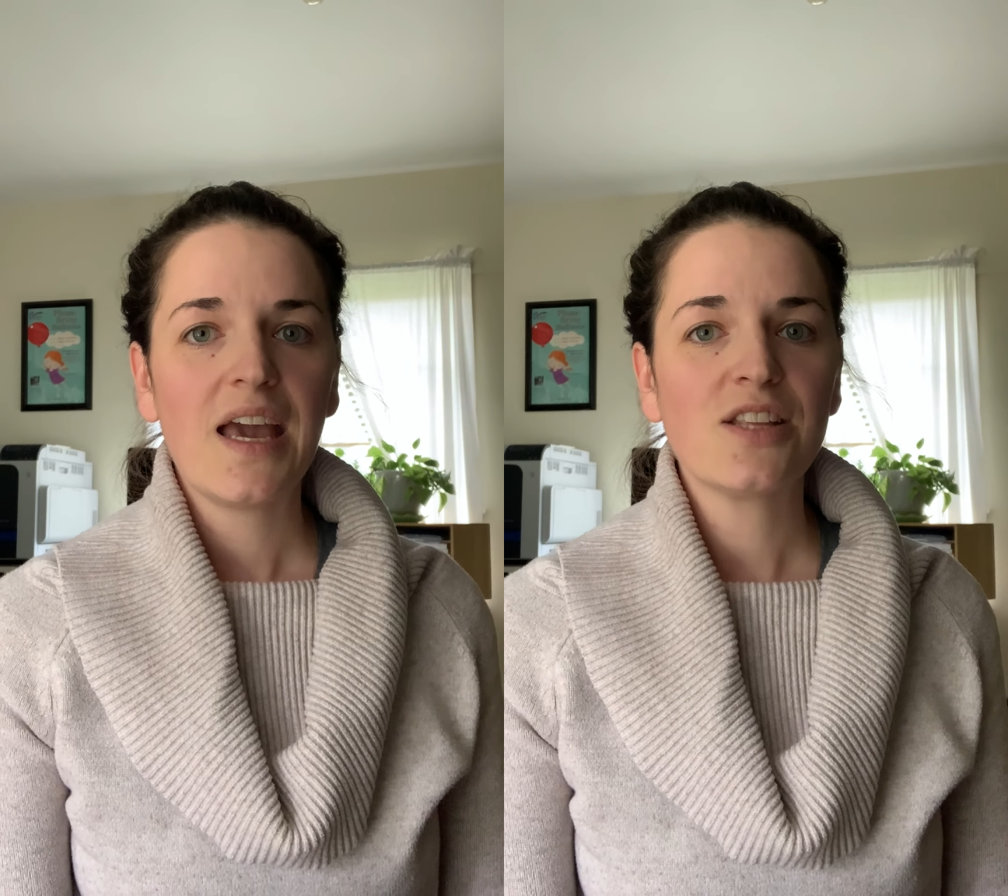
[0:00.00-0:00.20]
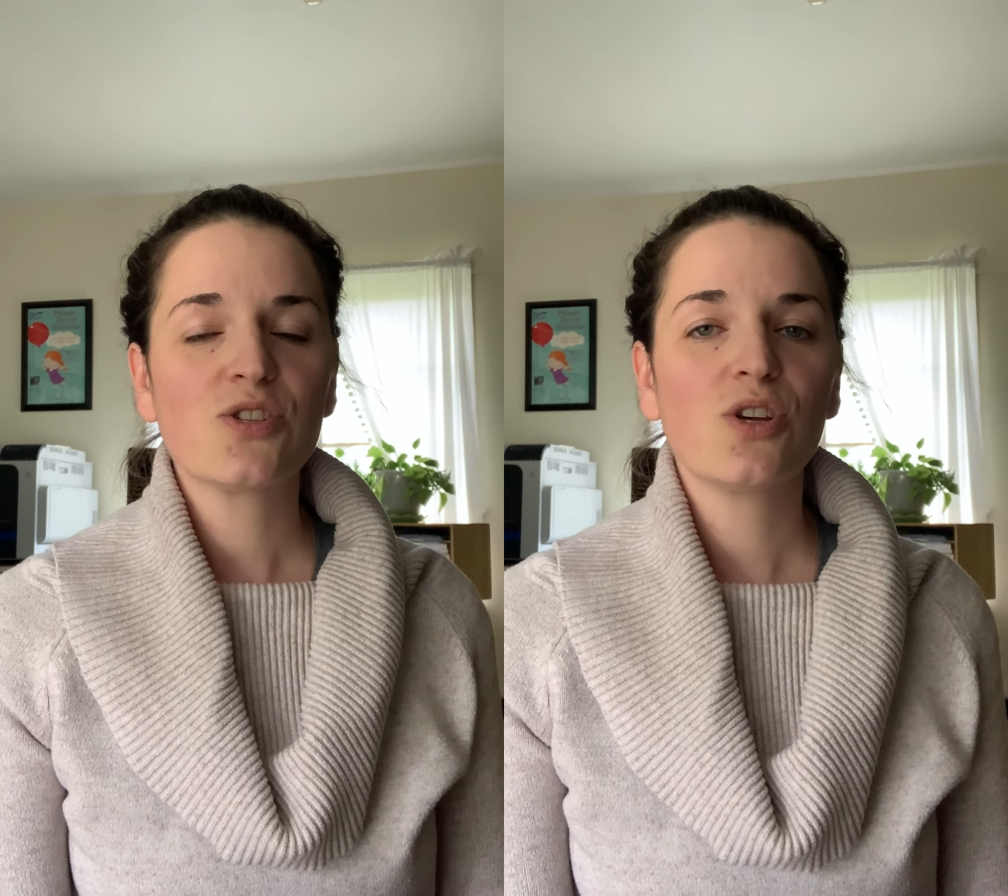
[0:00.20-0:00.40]

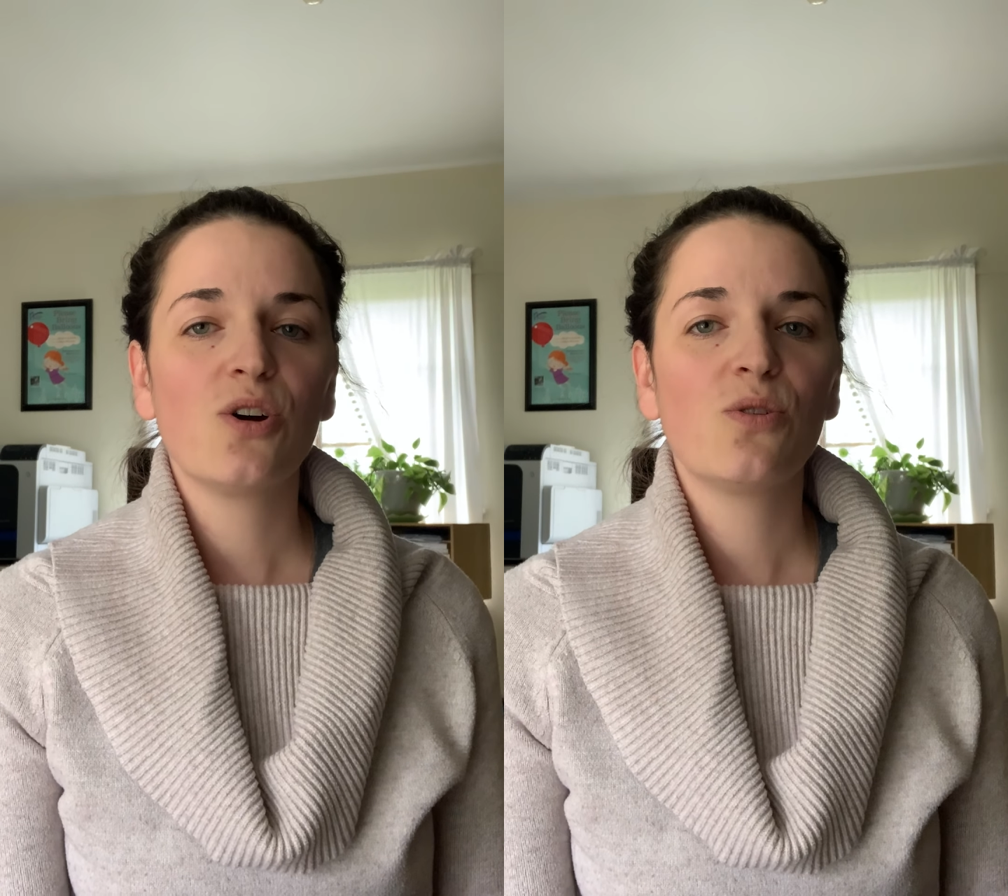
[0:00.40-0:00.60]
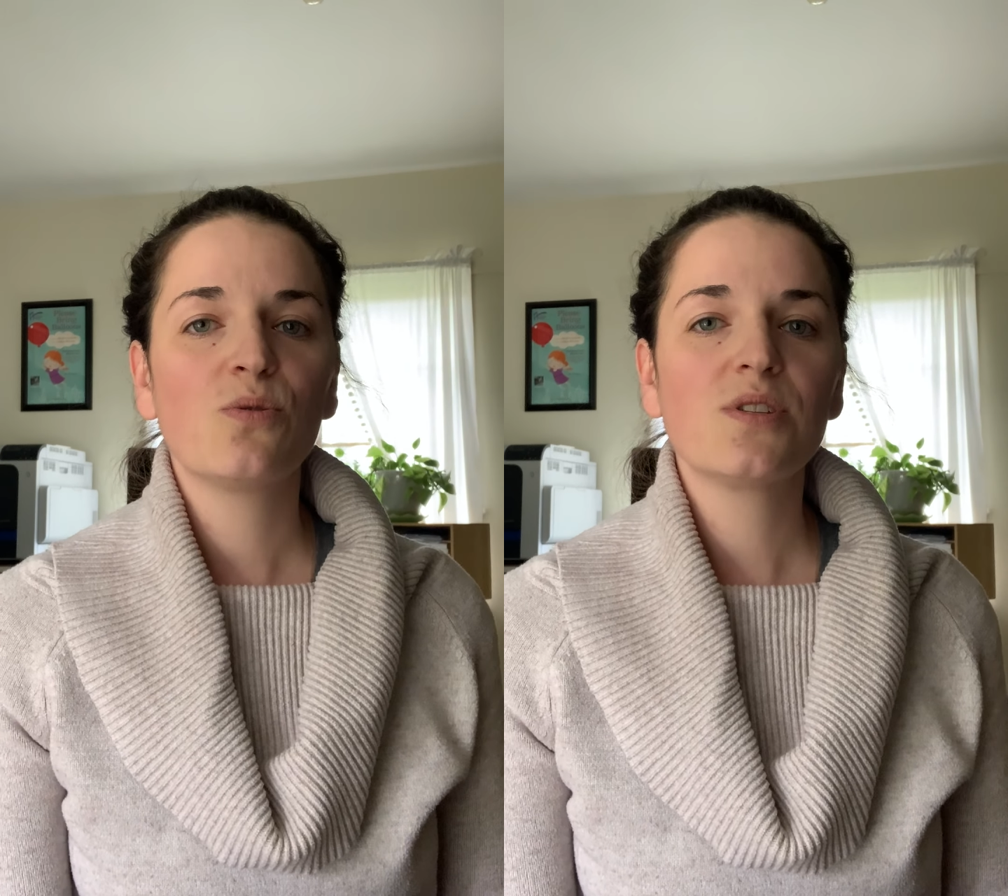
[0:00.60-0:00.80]
And
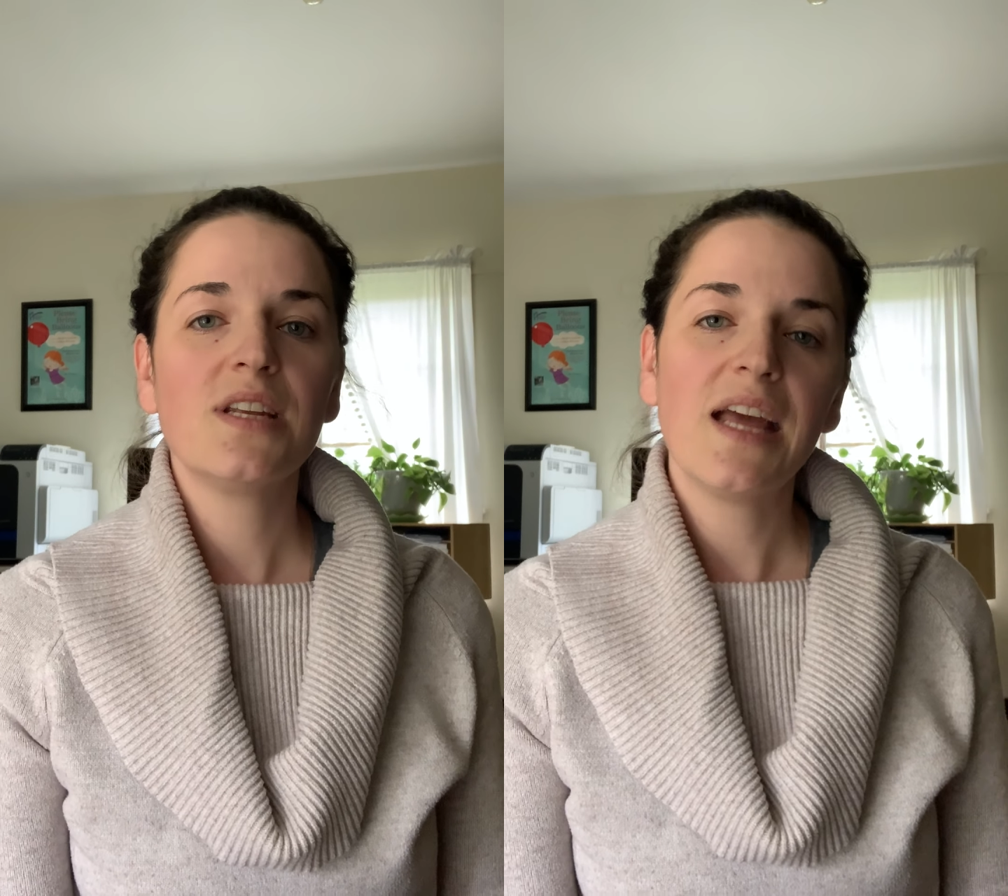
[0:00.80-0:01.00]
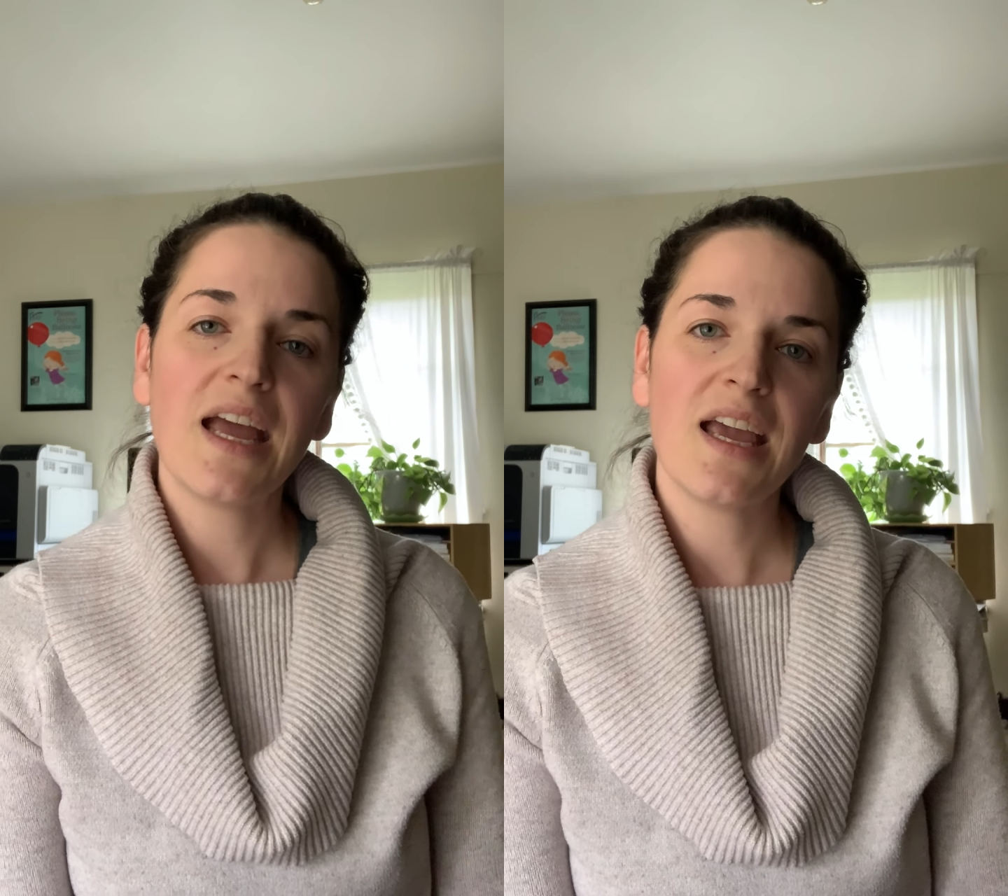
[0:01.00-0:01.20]
so
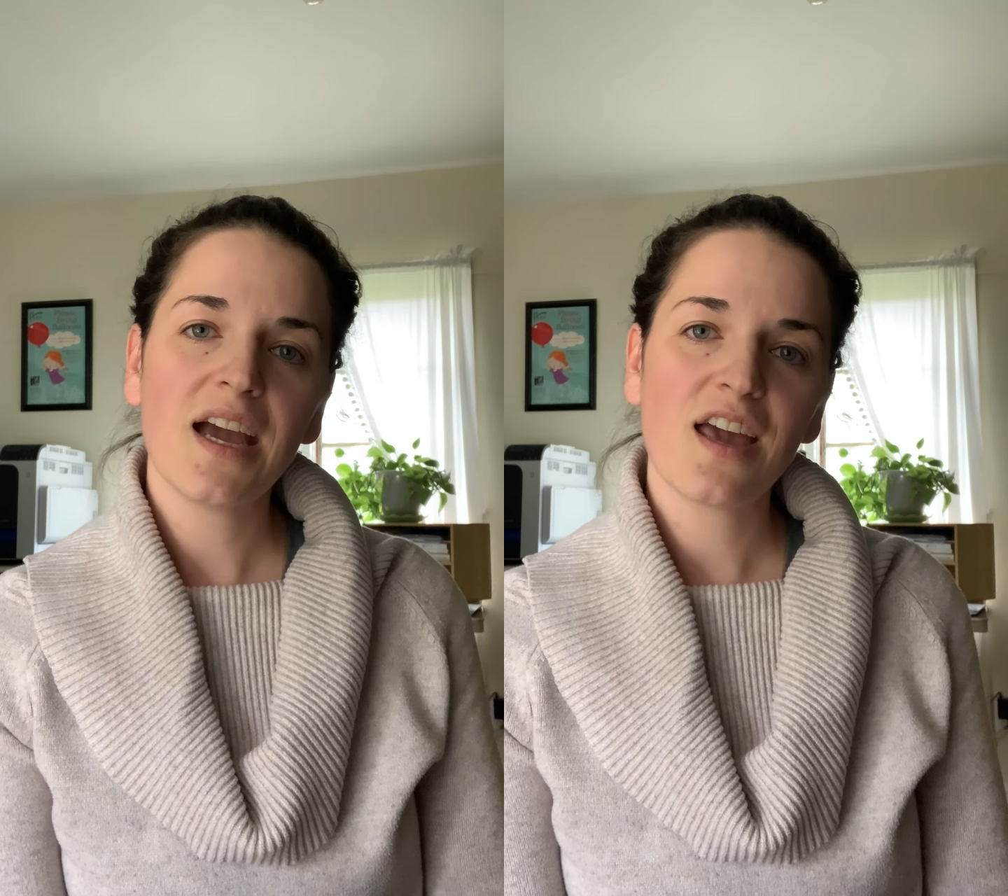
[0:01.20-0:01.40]
today